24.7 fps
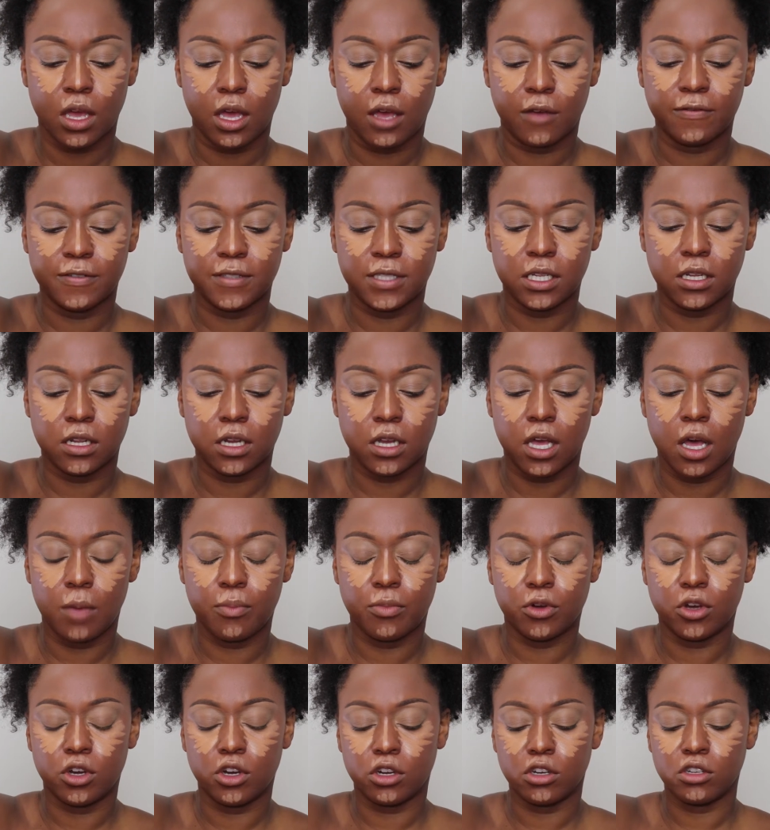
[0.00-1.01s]
I've seen a
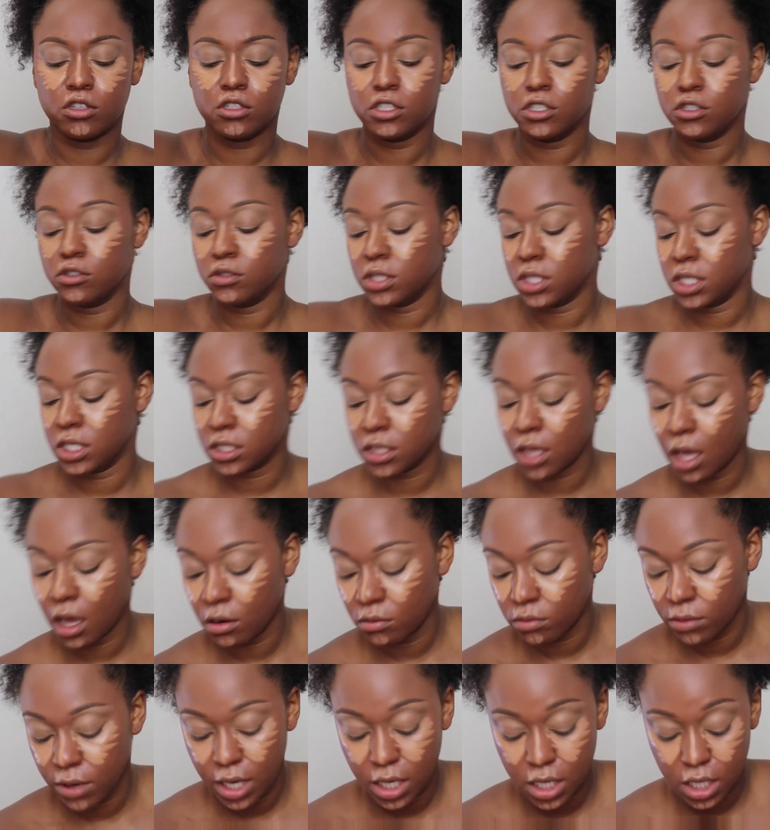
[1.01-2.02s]
couple girls use this
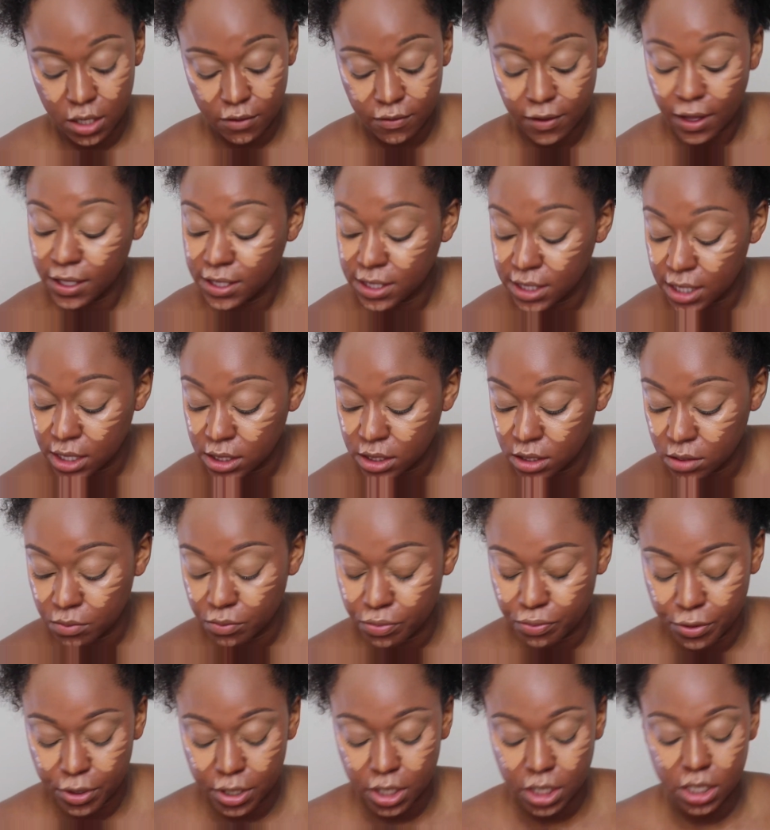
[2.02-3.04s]
already, and they said some
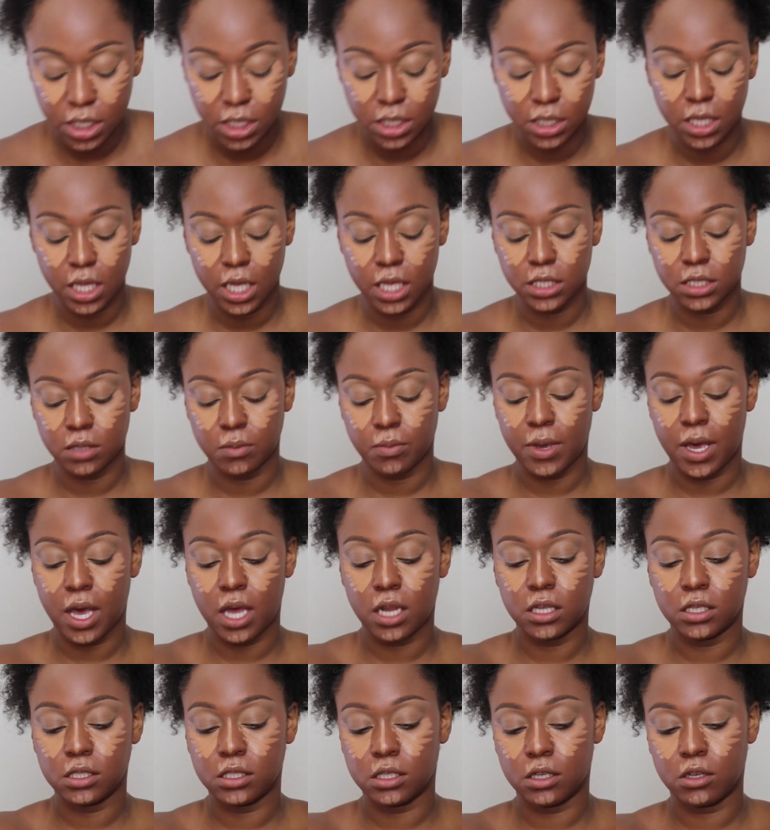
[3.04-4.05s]
pretty good things
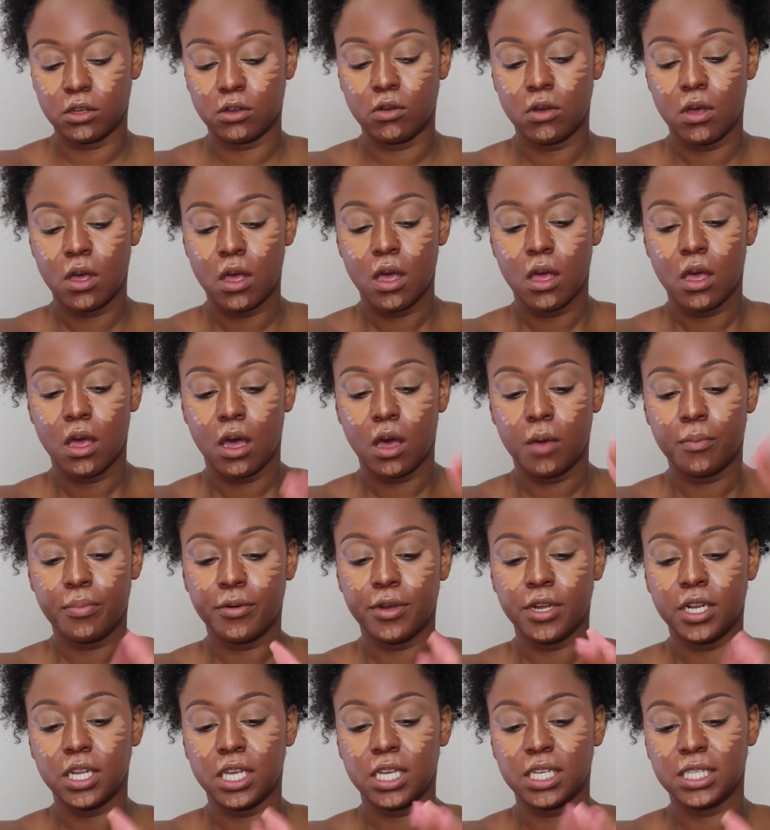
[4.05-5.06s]
about it, so I'm
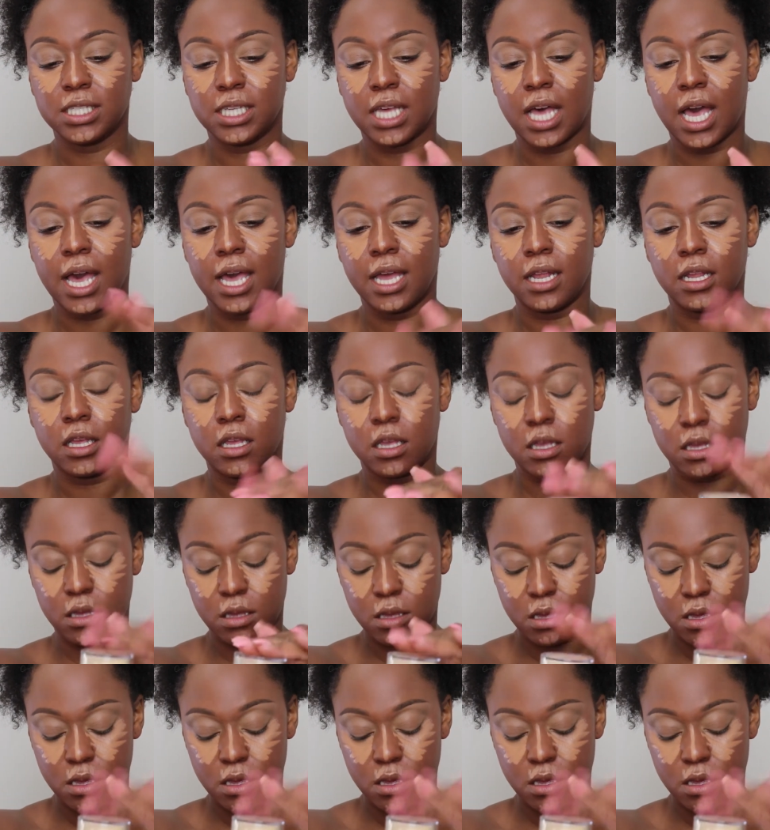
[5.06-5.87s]
pretty excited.